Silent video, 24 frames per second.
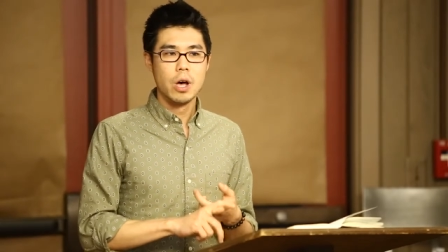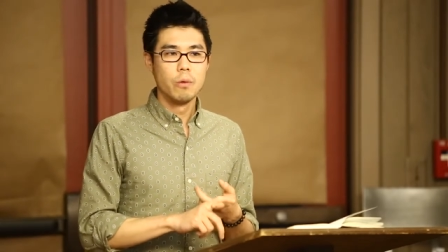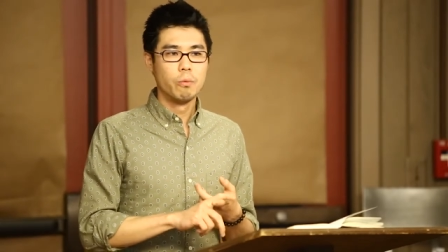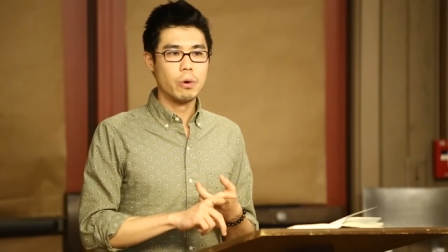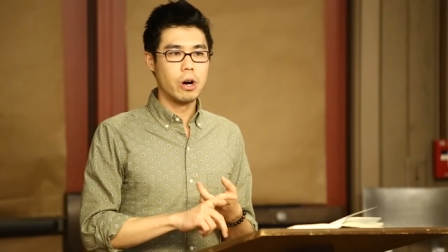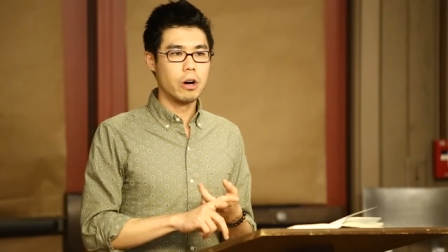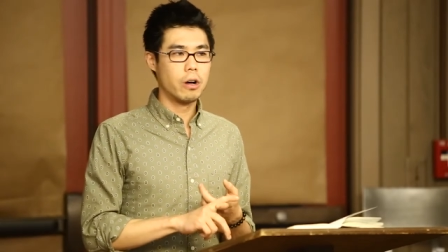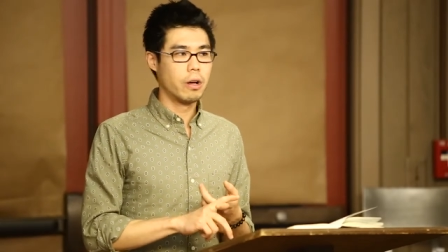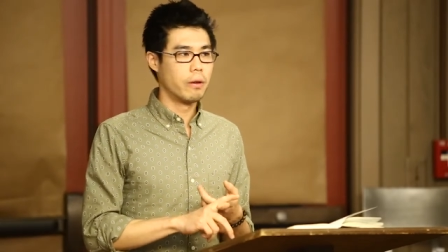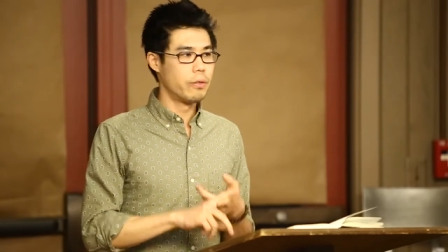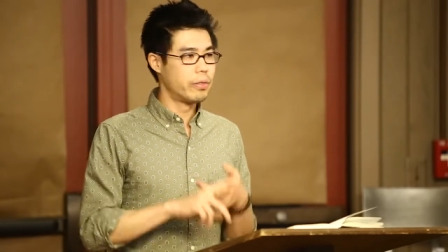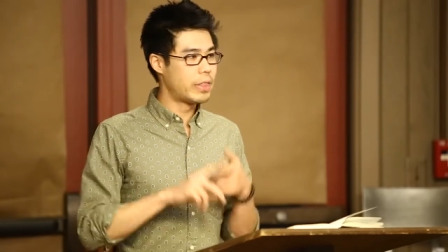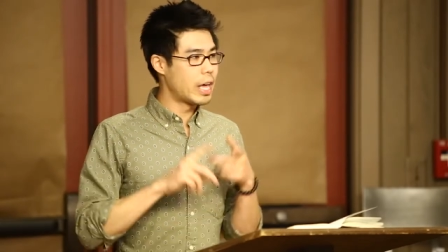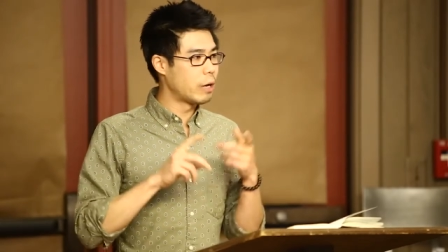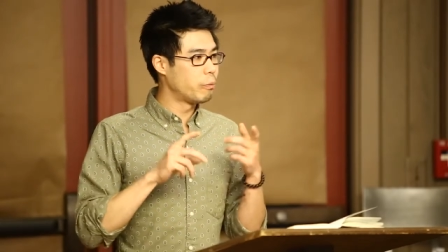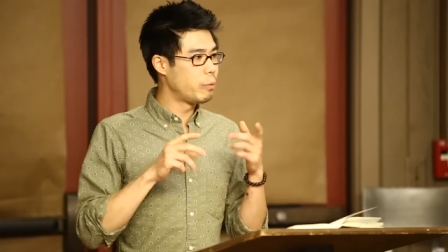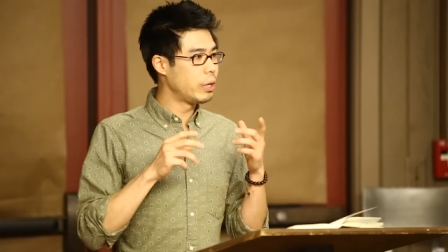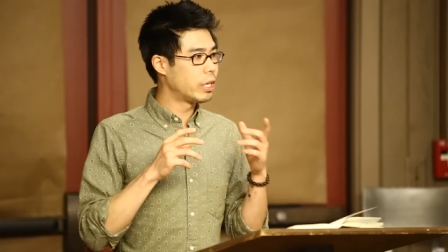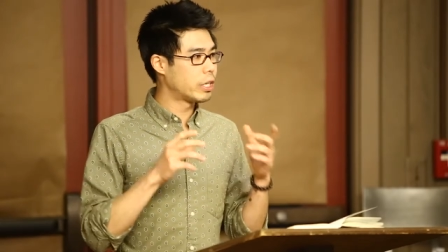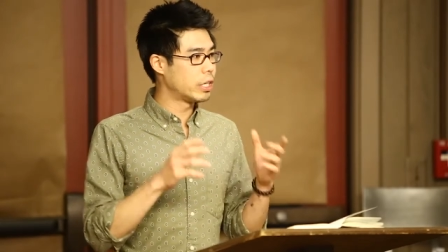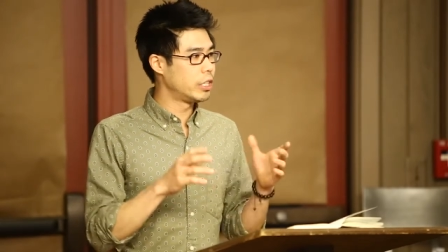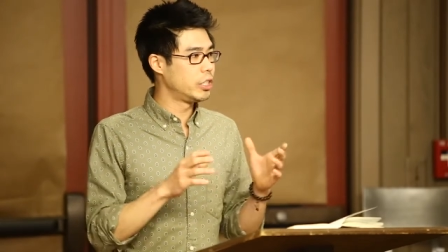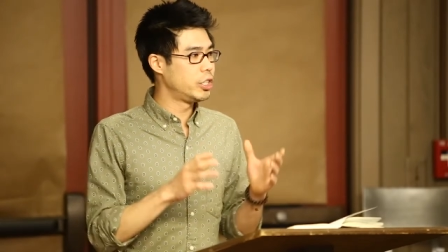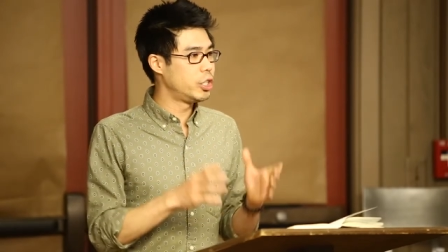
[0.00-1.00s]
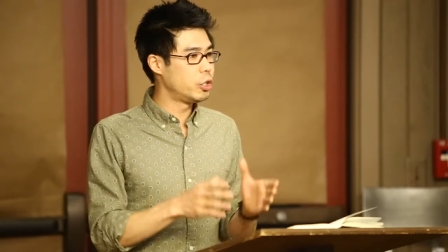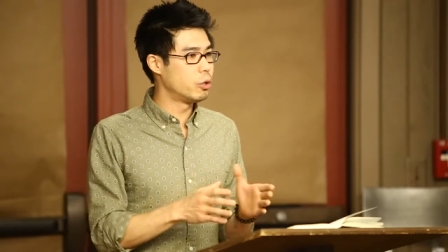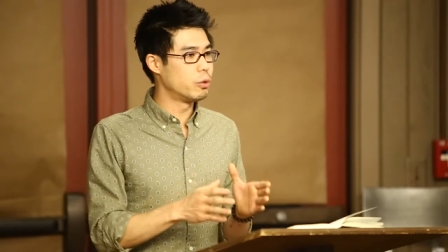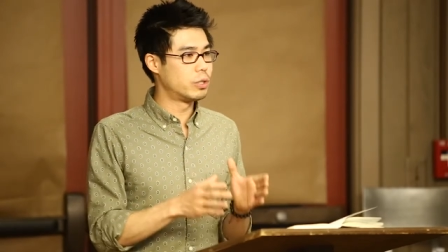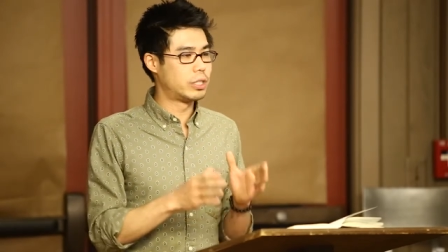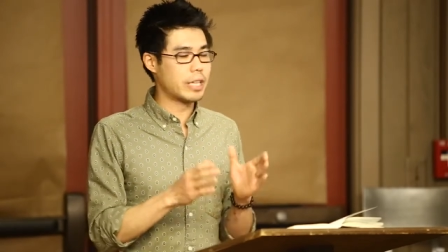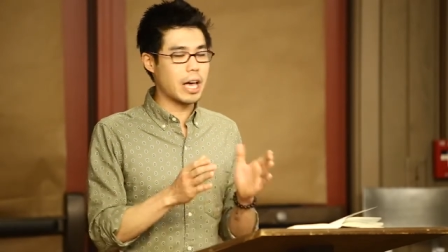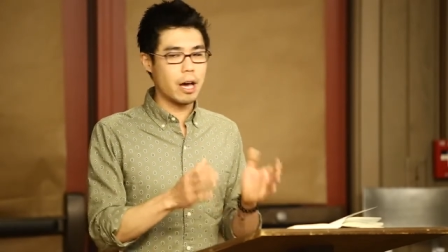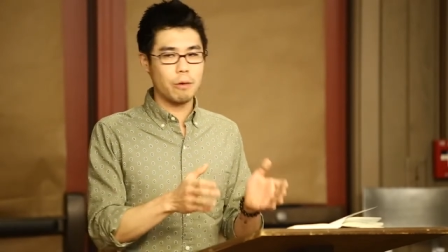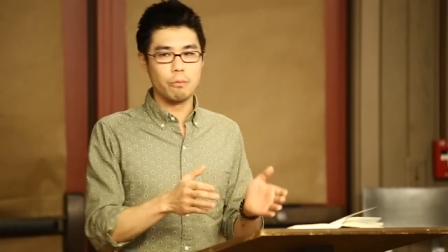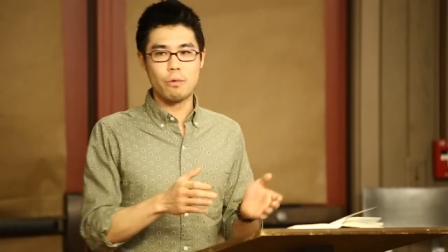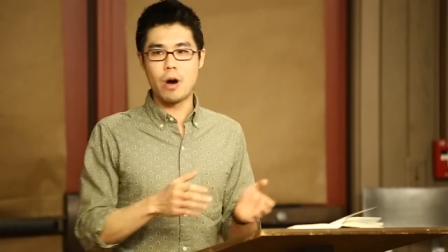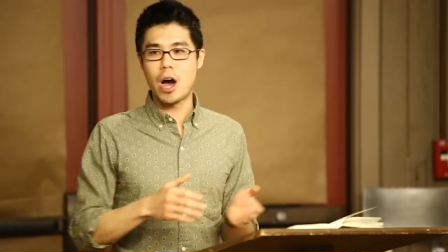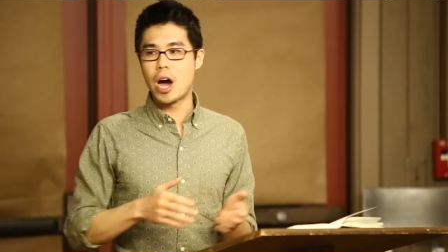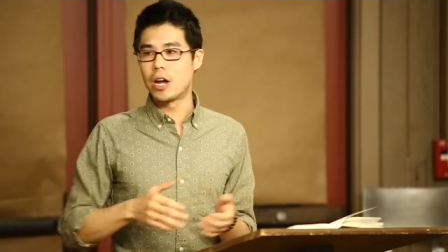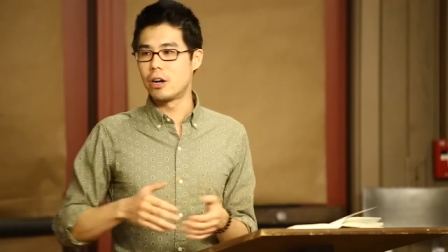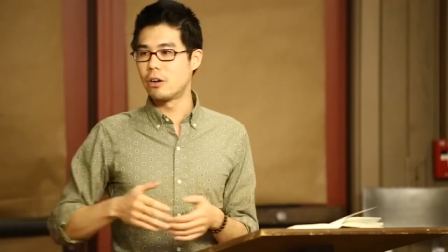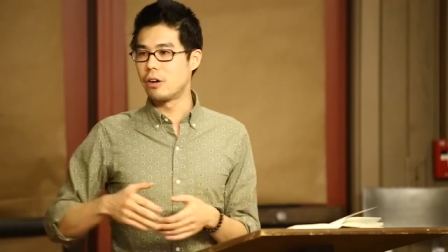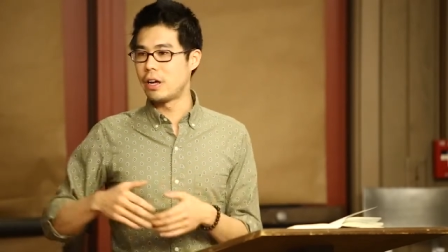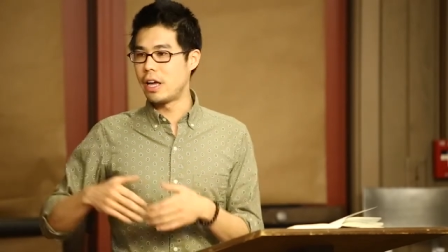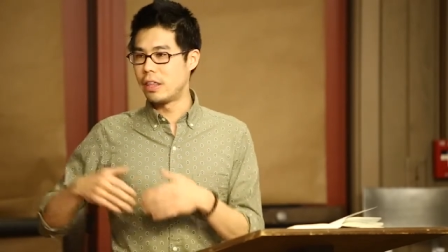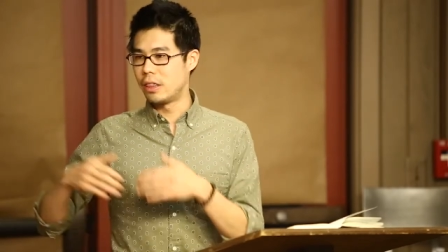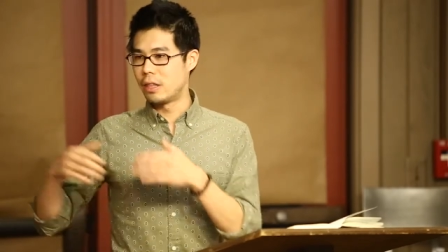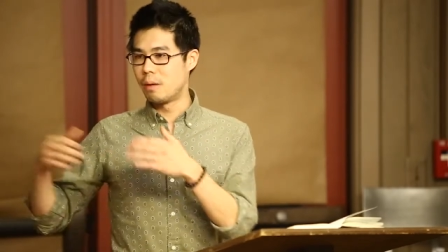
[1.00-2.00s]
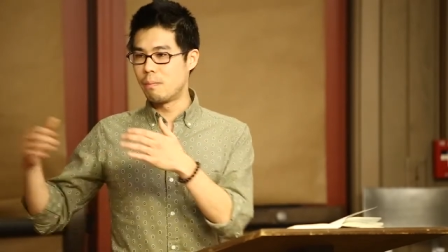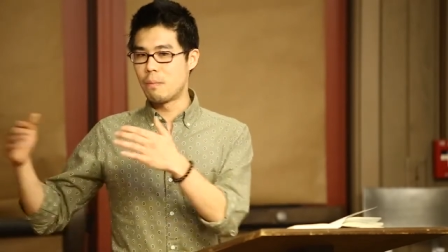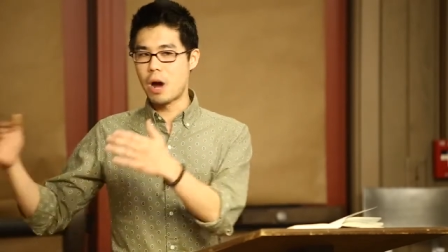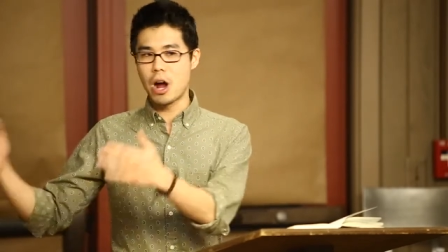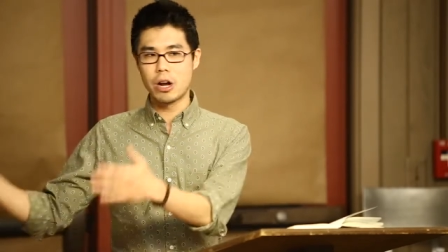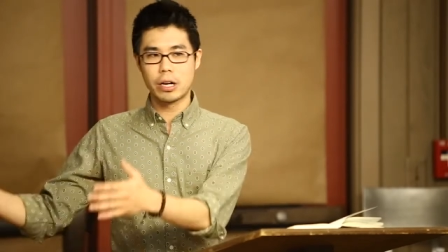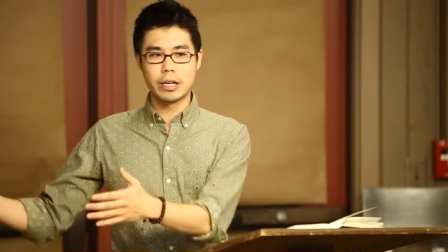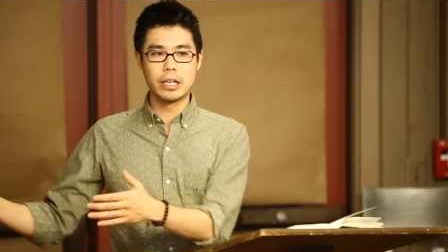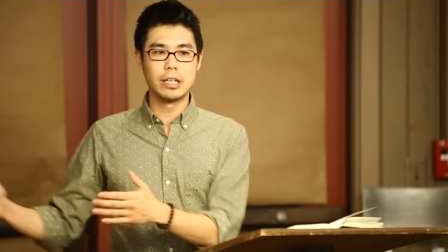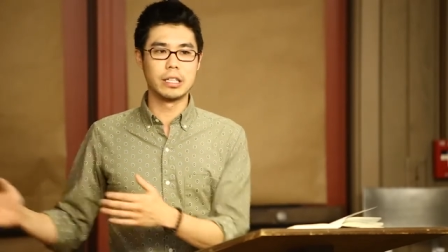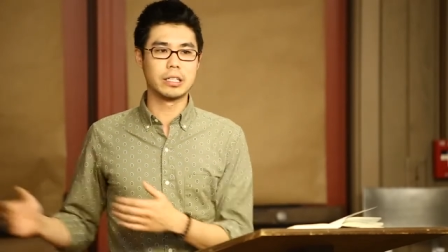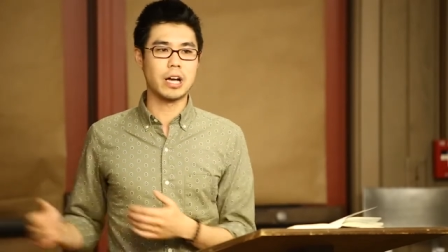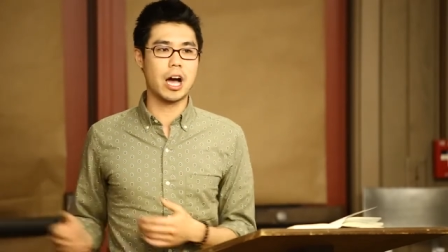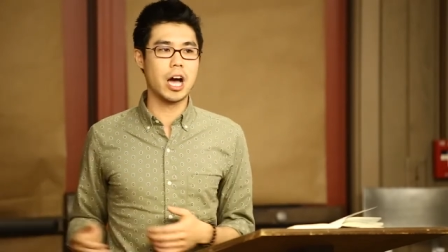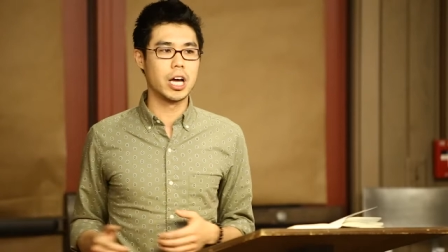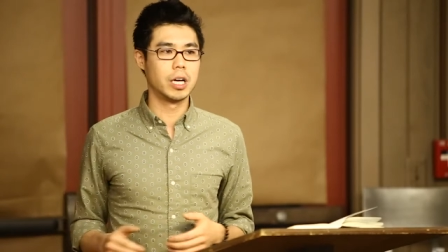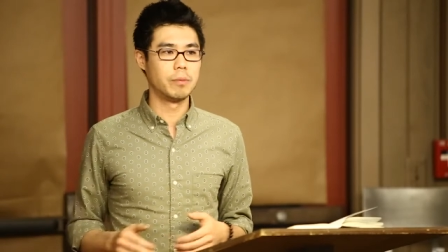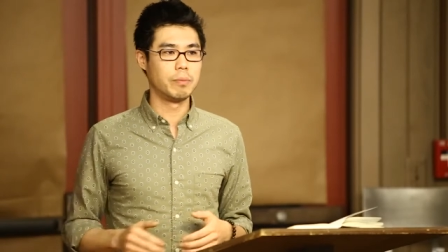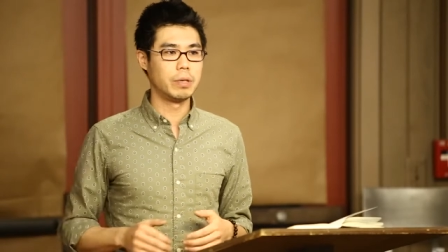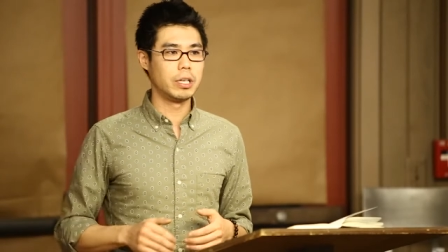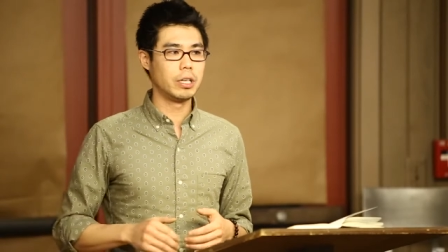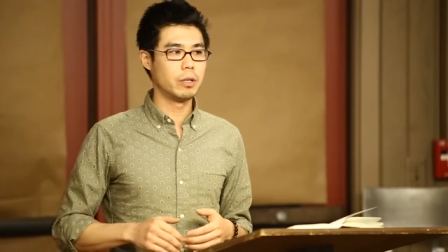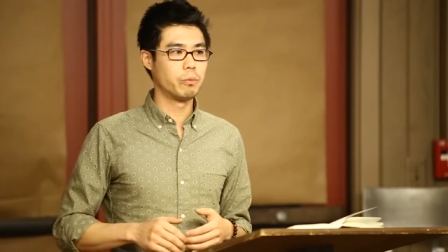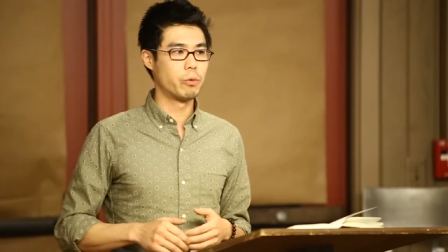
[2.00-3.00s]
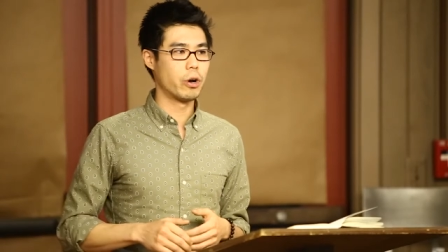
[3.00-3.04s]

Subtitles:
Well, then we can use that water in the market economy,